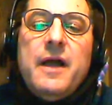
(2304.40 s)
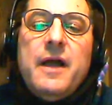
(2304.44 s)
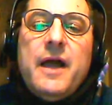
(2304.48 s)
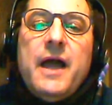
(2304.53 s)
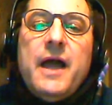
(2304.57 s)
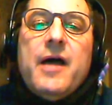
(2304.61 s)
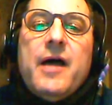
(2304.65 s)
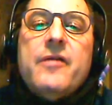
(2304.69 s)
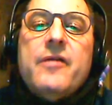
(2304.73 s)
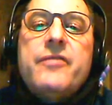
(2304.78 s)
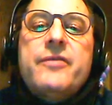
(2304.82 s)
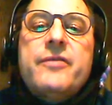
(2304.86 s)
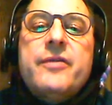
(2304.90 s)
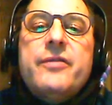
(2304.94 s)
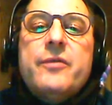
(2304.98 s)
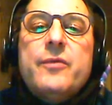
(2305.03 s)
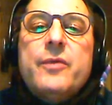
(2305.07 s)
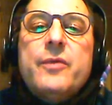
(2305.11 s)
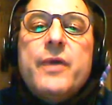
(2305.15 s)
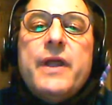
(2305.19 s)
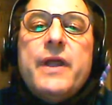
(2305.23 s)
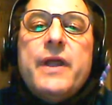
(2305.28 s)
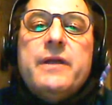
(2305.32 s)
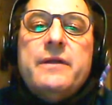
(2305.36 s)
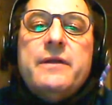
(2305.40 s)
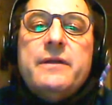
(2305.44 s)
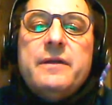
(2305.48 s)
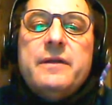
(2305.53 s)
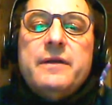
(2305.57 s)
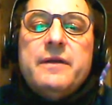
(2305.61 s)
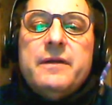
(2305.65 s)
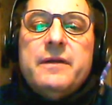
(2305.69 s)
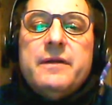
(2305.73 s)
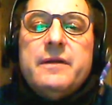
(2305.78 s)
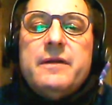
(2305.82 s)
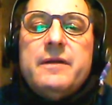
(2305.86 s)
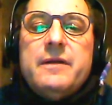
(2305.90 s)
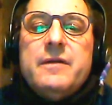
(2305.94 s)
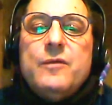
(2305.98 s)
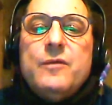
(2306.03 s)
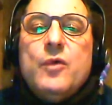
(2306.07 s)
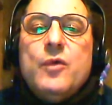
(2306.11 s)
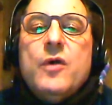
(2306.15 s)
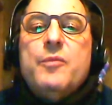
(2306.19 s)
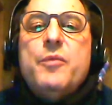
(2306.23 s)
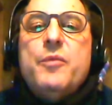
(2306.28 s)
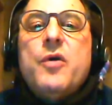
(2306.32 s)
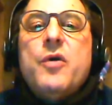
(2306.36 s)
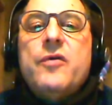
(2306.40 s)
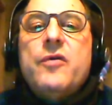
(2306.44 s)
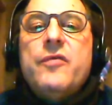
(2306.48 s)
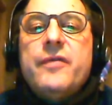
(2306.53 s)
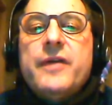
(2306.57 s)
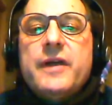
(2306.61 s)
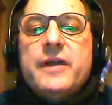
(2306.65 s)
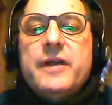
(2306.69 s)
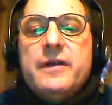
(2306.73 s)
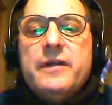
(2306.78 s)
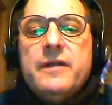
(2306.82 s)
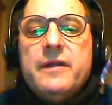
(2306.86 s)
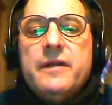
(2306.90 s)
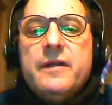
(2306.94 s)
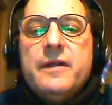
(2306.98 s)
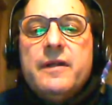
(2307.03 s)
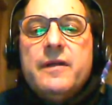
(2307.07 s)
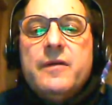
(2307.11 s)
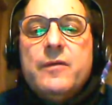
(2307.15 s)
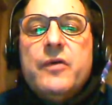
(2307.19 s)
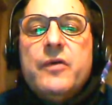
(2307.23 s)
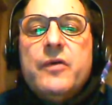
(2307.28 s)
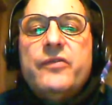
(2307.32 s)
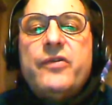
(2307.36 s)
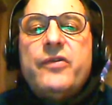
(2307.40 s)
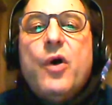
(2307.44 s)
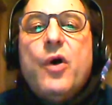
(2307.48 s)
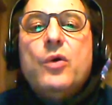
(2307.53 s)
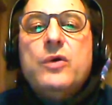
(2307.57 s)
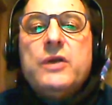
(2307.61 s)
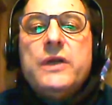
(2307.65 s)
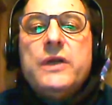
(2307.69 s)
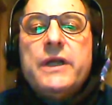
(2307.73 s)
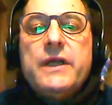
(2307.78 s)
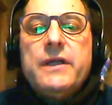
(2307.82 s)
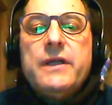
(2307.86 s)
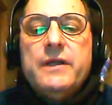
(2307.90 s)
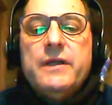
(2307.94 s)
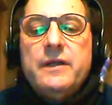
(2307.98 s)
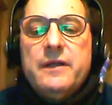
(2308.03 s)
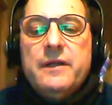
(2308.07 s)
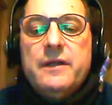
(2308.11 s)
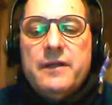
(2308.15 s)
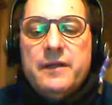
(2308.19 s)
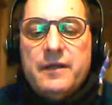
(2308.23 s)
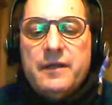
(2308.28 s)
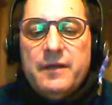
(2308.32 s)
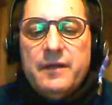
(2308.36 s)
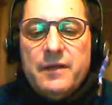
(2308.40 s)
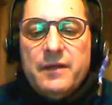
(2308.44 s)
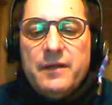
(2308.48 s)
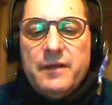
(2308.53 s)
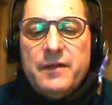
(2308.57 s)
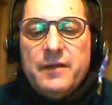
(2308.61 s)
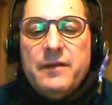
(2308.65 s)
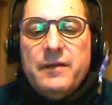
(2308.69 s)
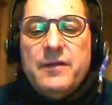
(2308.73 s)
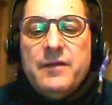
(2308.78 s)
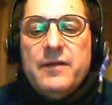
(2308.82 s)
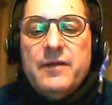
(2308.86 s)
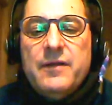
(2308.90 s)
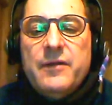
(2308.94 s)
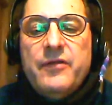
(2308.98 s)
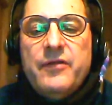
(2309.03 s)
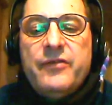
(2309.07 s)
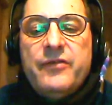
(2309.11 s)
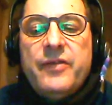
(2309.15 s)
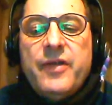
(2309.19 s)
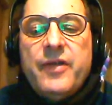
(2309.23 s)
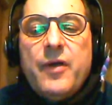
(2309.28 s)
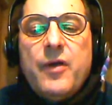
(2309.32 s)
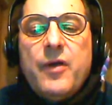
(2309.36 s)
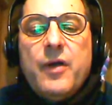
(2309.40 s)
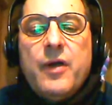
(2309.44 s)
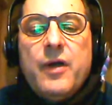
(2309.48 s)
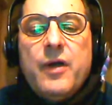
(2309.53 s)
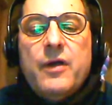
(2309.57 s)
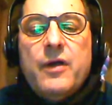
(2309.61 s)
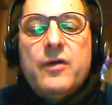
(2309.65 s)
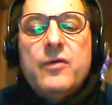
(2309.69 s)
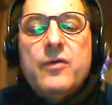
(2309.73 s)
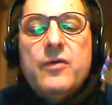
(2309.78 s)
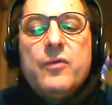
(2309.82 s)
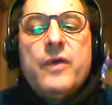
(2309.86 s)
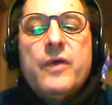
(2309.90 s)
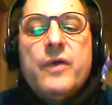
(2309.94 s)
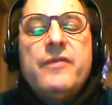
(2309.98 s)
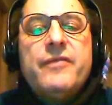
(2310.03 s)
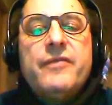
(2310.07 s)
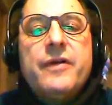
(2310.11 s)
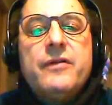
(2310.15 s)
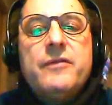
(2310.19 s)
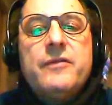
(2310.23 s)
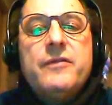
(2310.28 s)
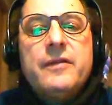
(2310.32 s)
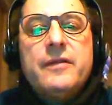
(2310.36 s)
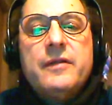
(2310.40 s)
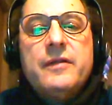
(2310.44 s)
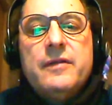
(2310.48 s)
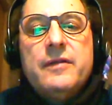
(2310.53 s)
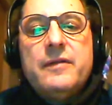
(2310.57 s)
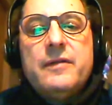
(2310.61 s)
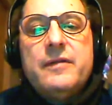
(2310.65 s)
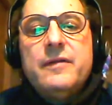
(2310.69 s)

After the rain, where perfect was holy. Sarah Rayfelt.